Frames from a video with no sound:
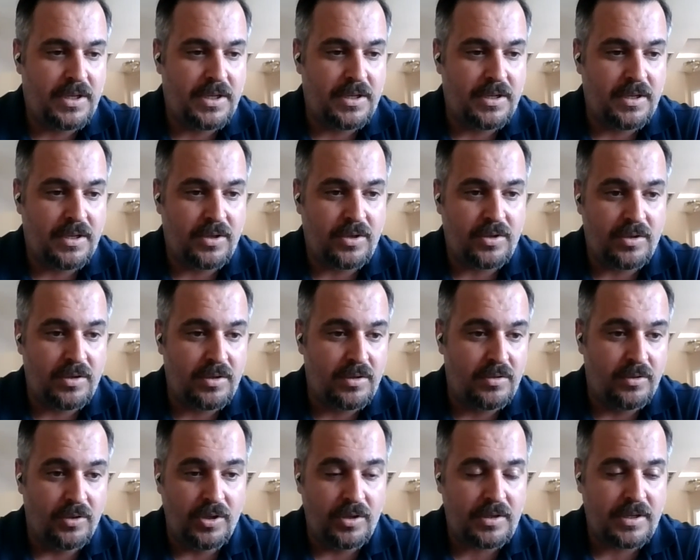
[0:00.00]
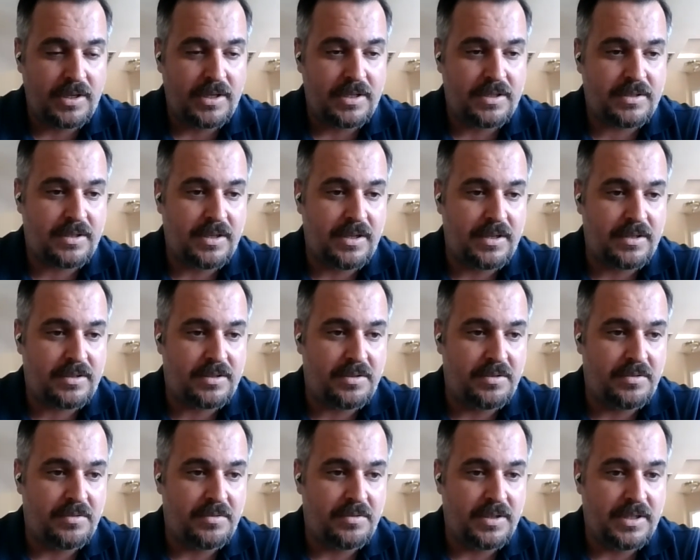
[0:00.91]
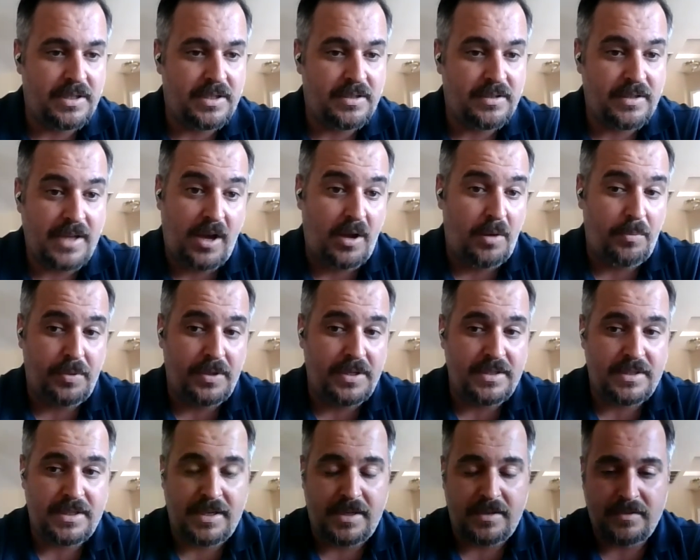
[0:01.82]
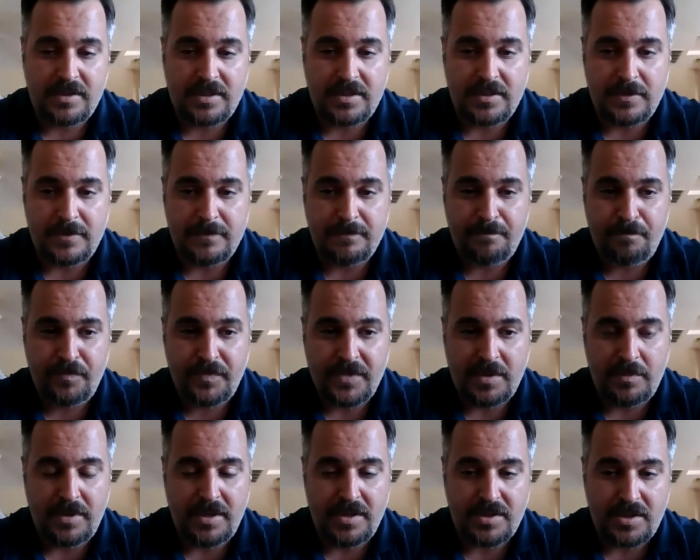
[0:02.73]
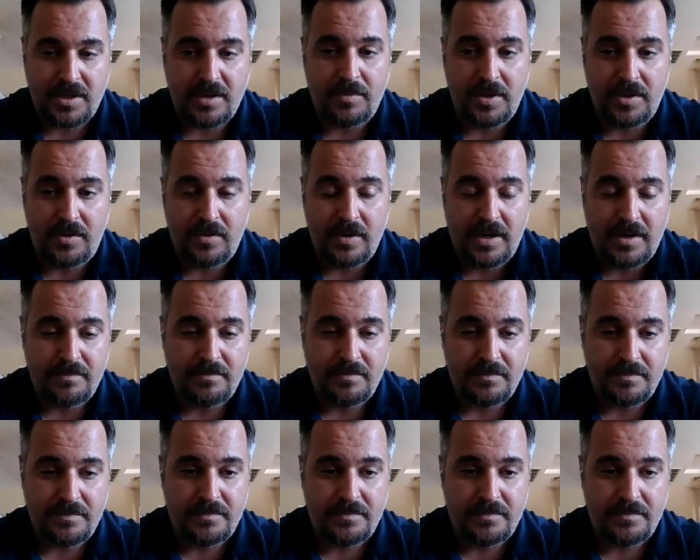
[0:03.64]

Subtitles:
get a good look as to how it plays out. So, I mean, it's going to be great.